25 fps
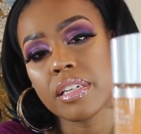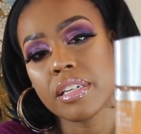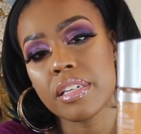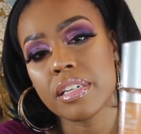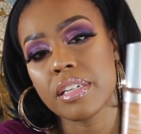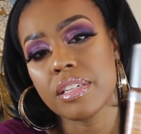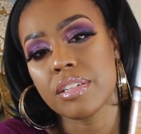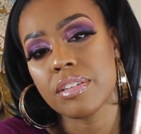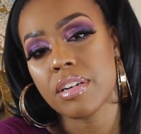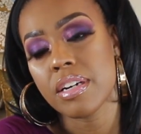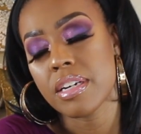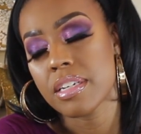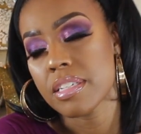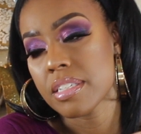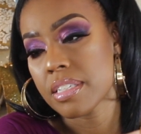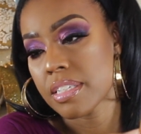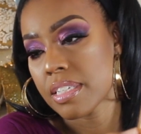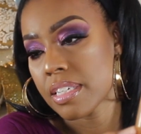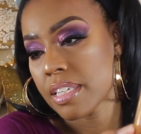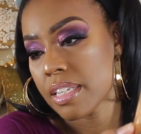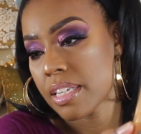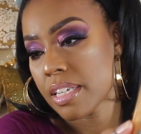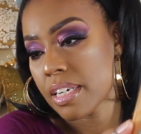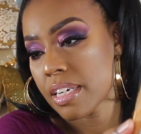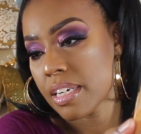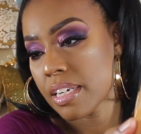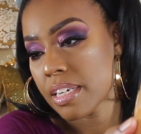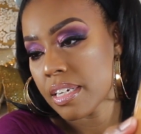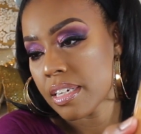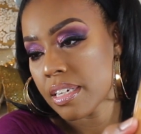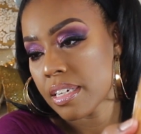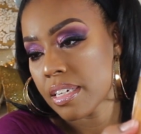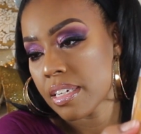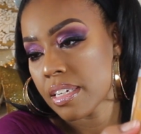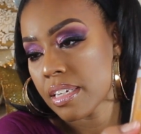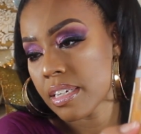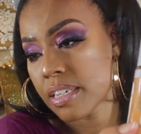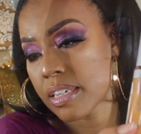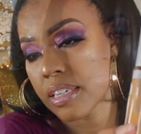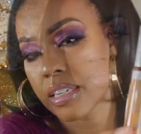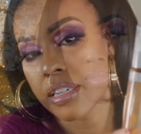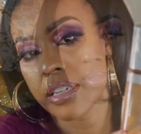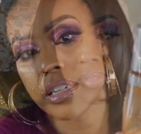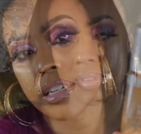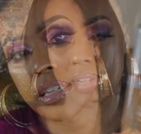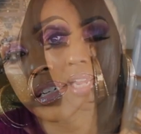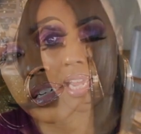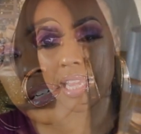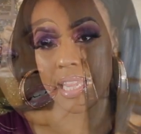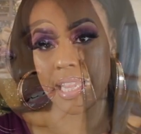Can y'all see that?
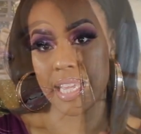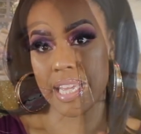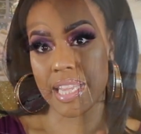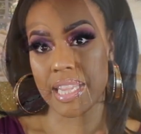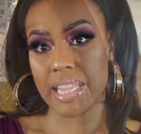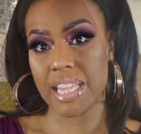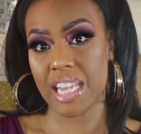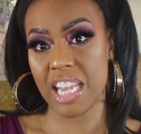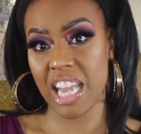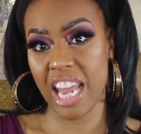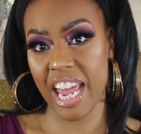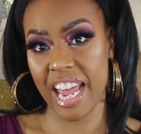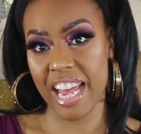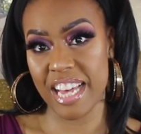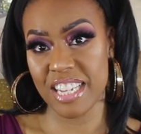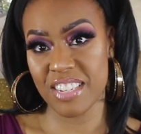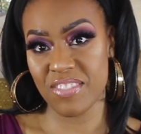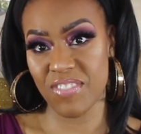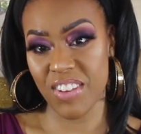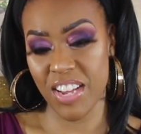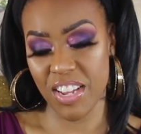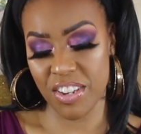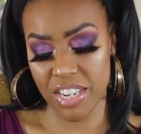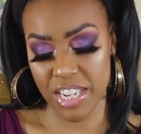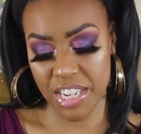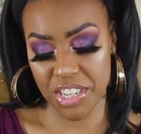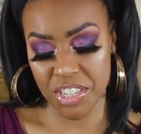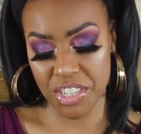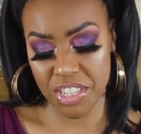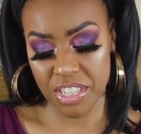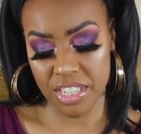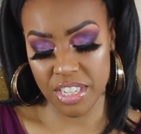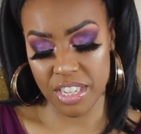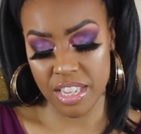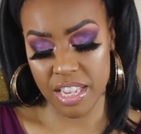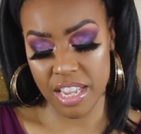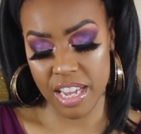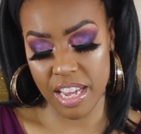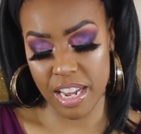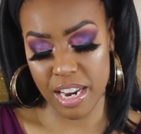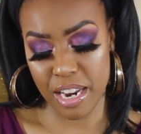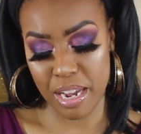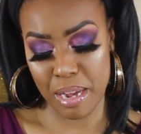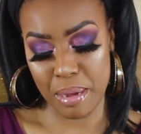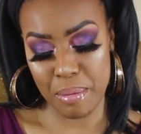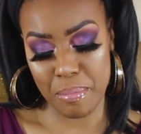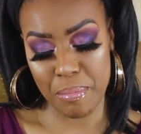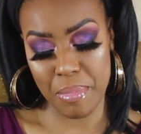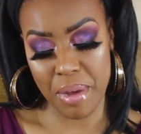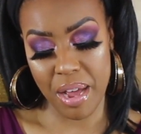And then the last foundation that
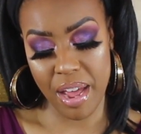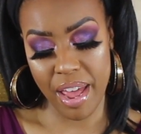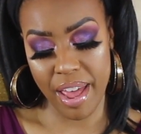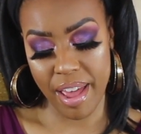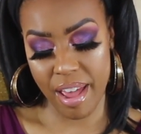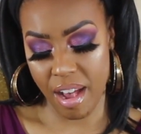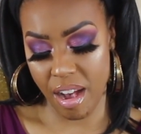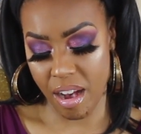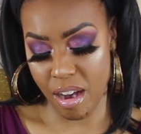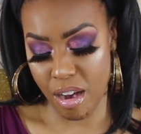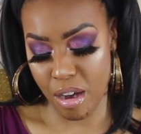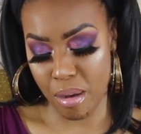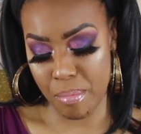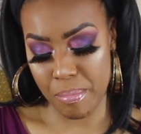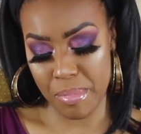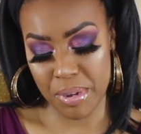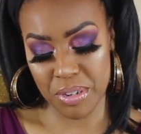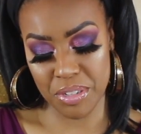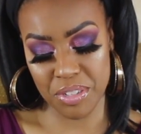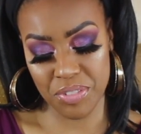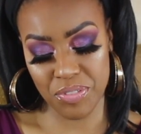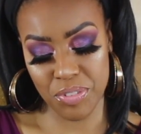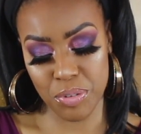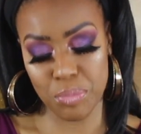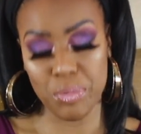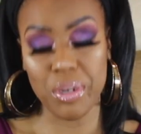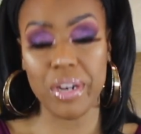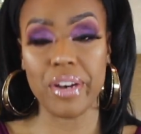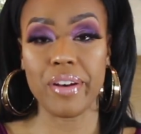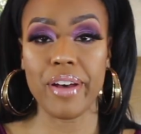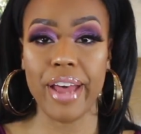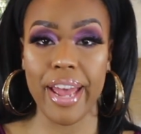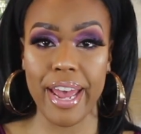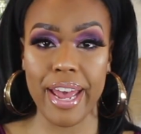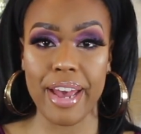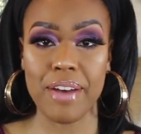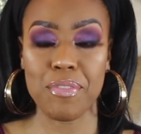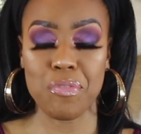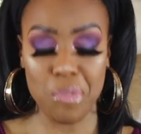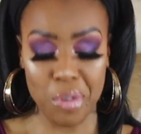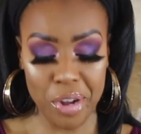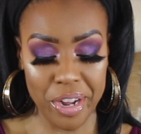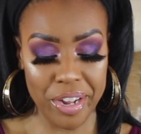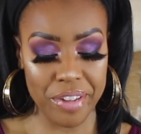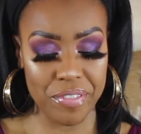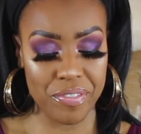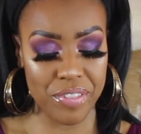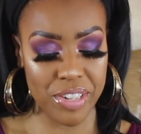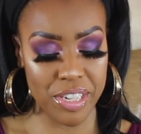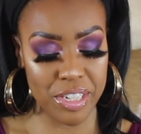I'm almost, well,
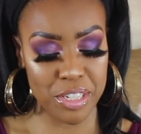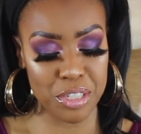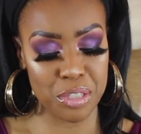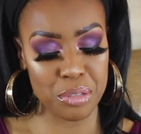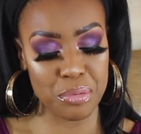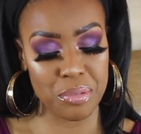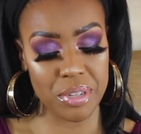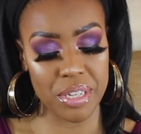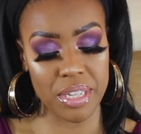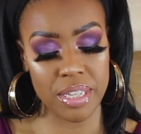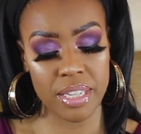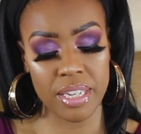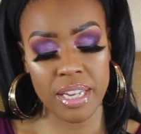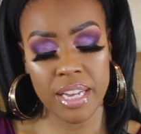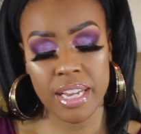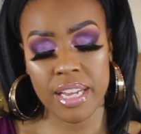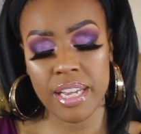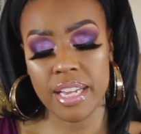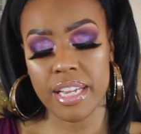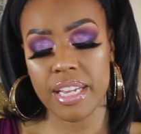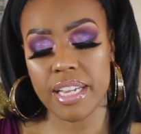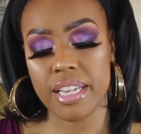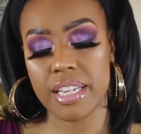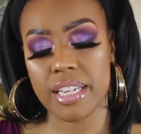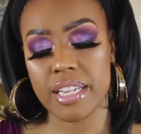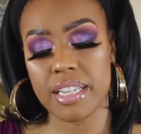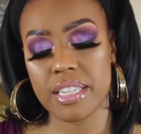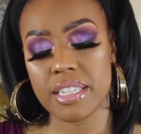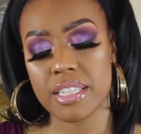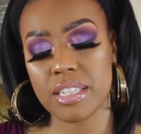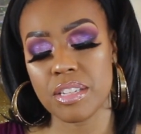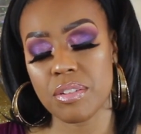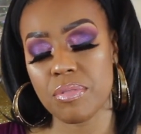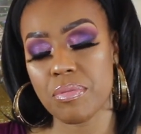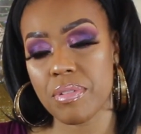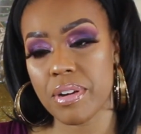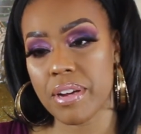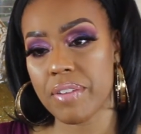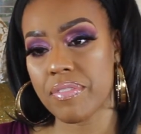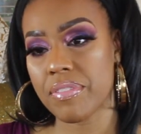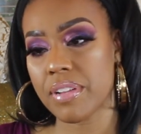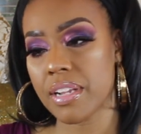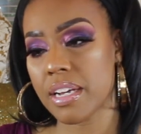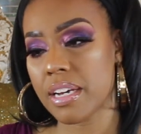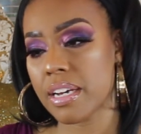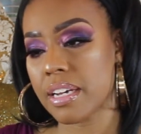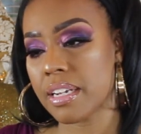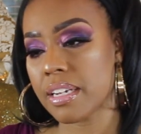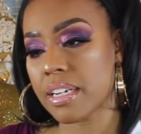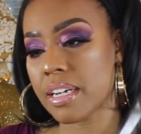halfway finished with is the
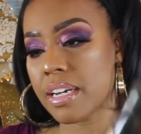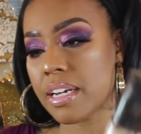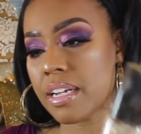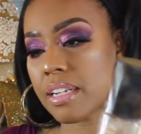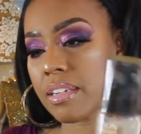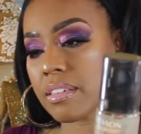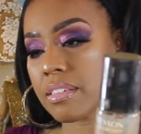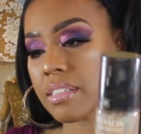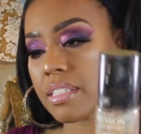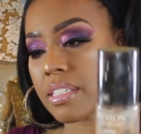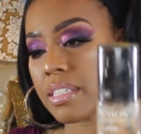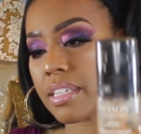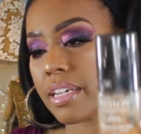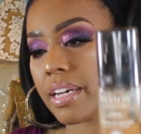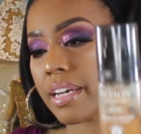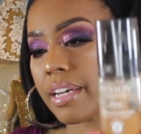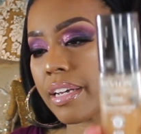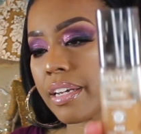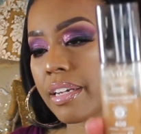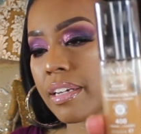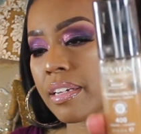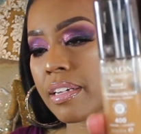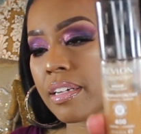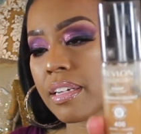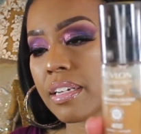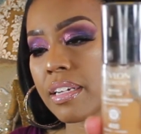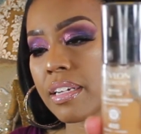Revlon Color Stay.